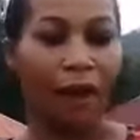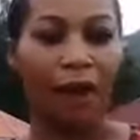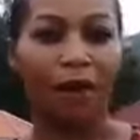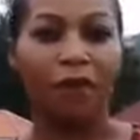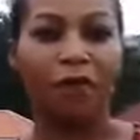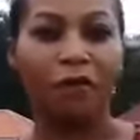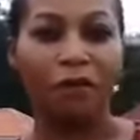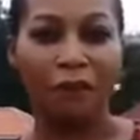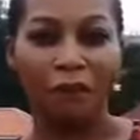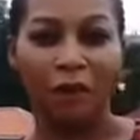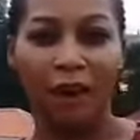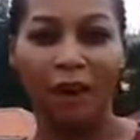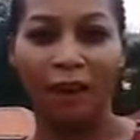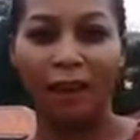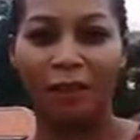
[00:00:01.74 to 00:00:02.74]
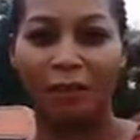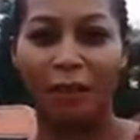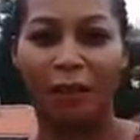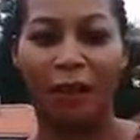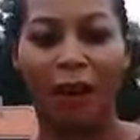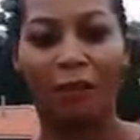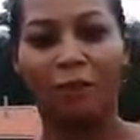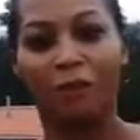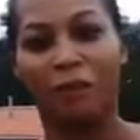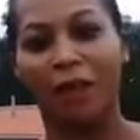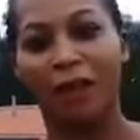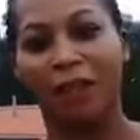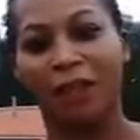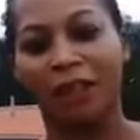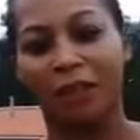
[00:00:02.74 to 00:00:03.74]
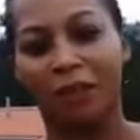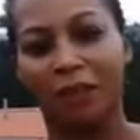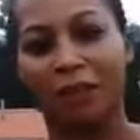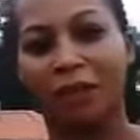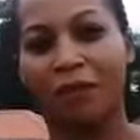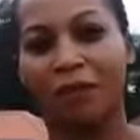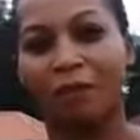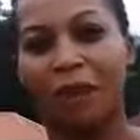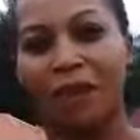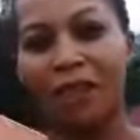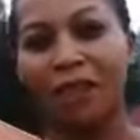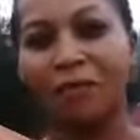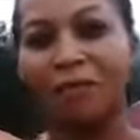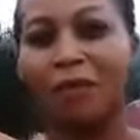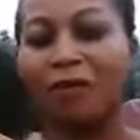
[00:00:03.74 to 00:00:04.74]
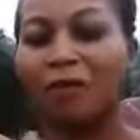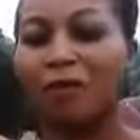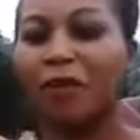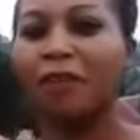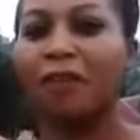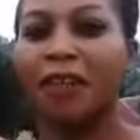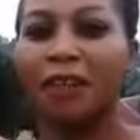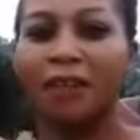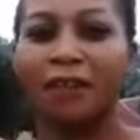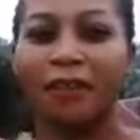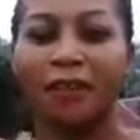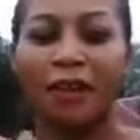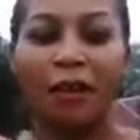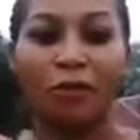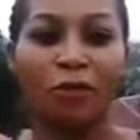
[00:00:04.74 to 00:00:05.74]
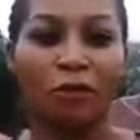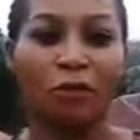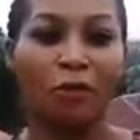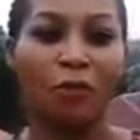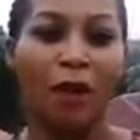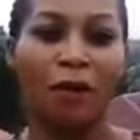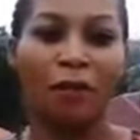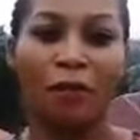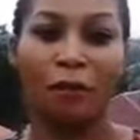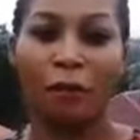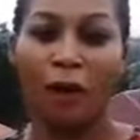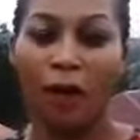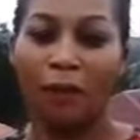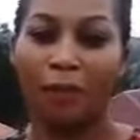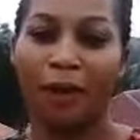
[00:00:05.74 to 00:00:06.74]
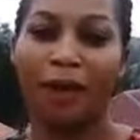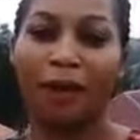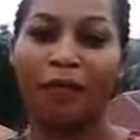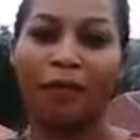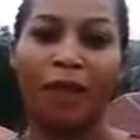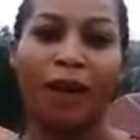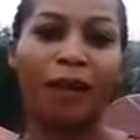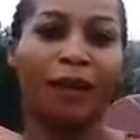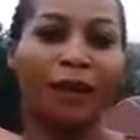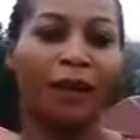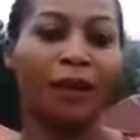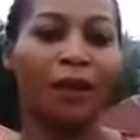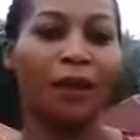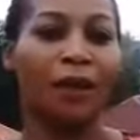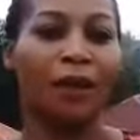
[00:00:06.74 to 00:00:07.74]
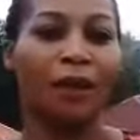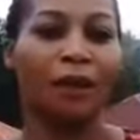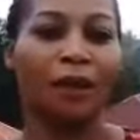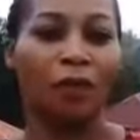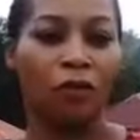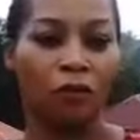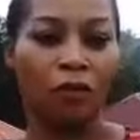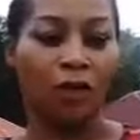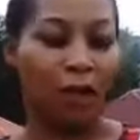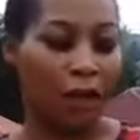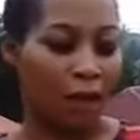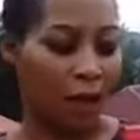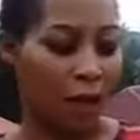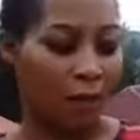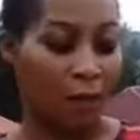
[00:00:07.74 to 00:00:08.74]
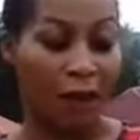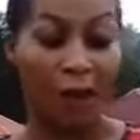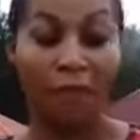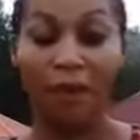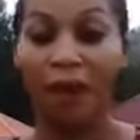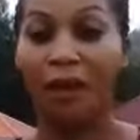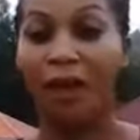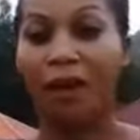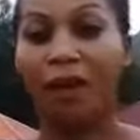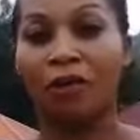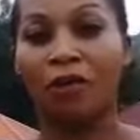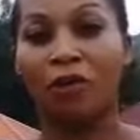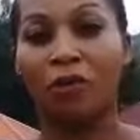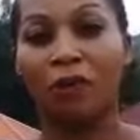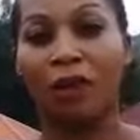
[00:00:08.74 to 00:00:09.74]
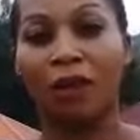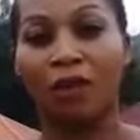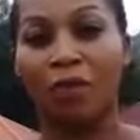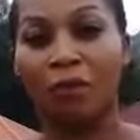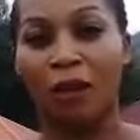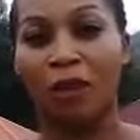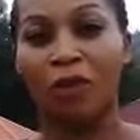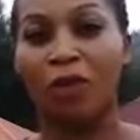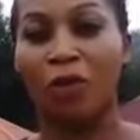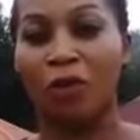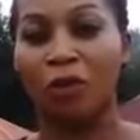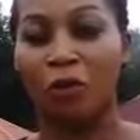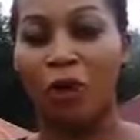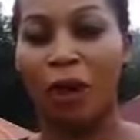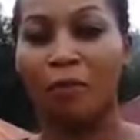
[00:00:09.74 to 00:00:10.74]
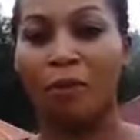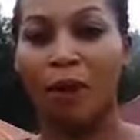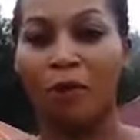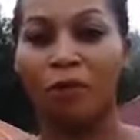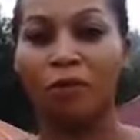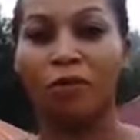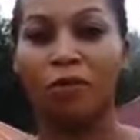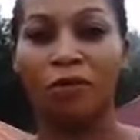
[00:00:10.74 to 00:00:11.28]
Hello viewers, welcome to my channel. My name is Florence Nalunkuma from Kampala, Uganda. Today I've come here to explain to you about